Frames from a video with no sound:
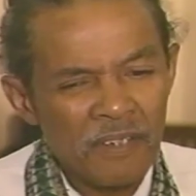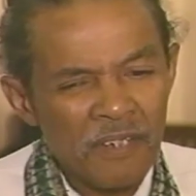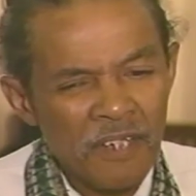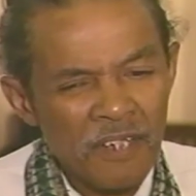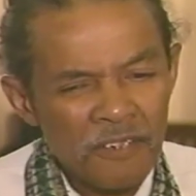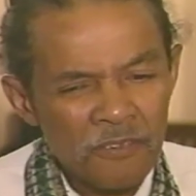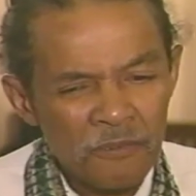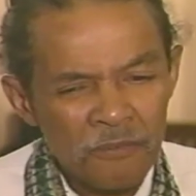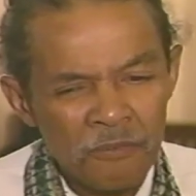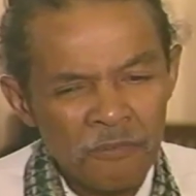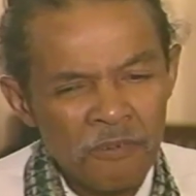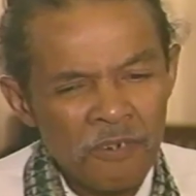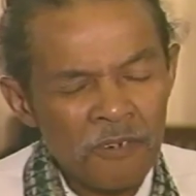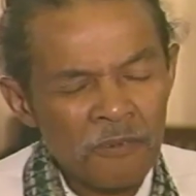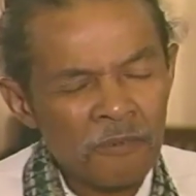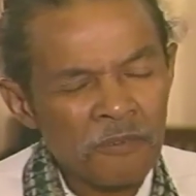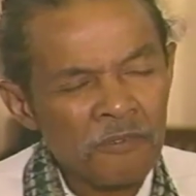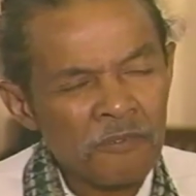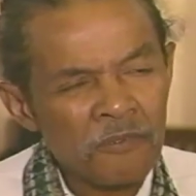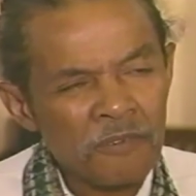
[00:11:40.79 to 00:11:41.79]
That's when Ray
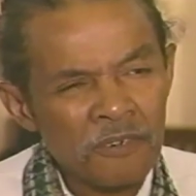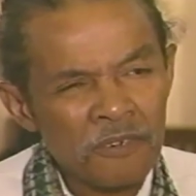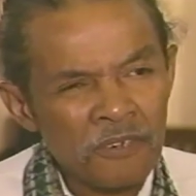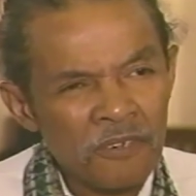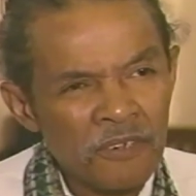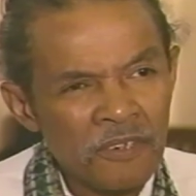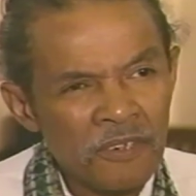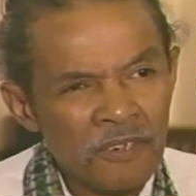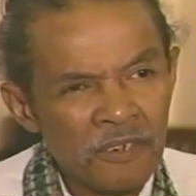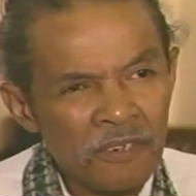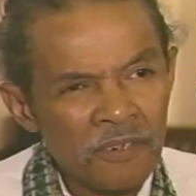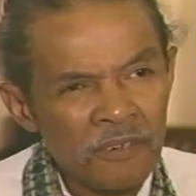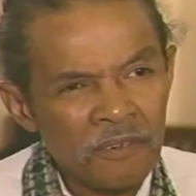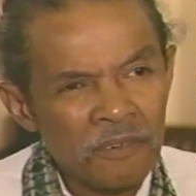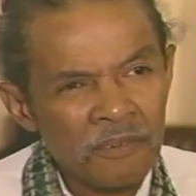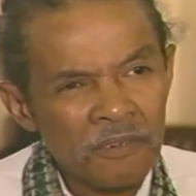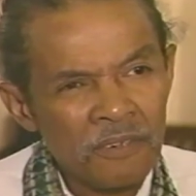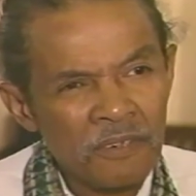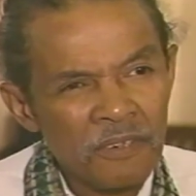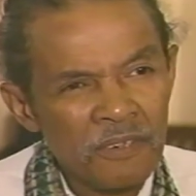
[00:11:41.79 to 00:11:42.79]
was real young, you know.
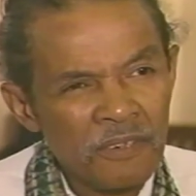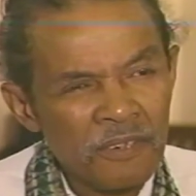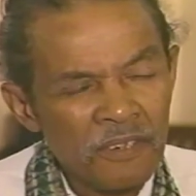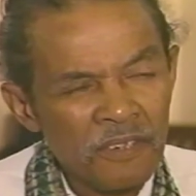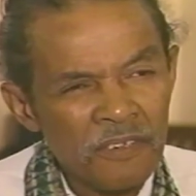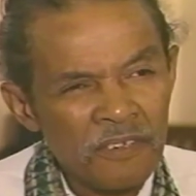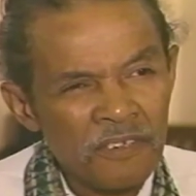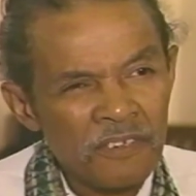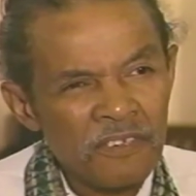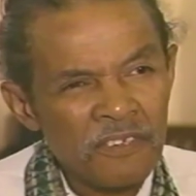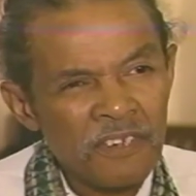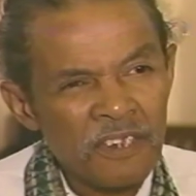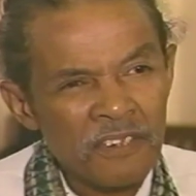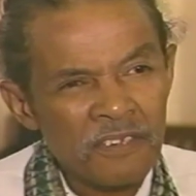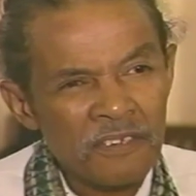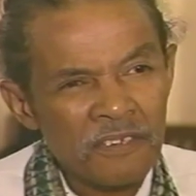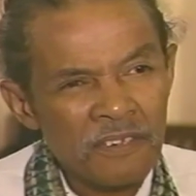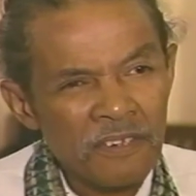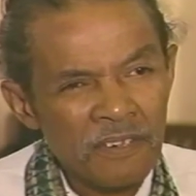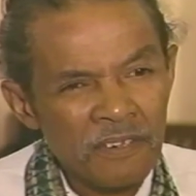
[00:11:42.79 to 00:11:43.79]
It's a
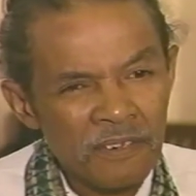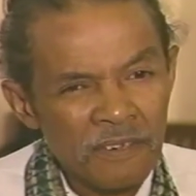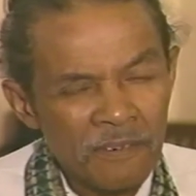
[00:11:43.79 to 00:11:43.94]
sextet.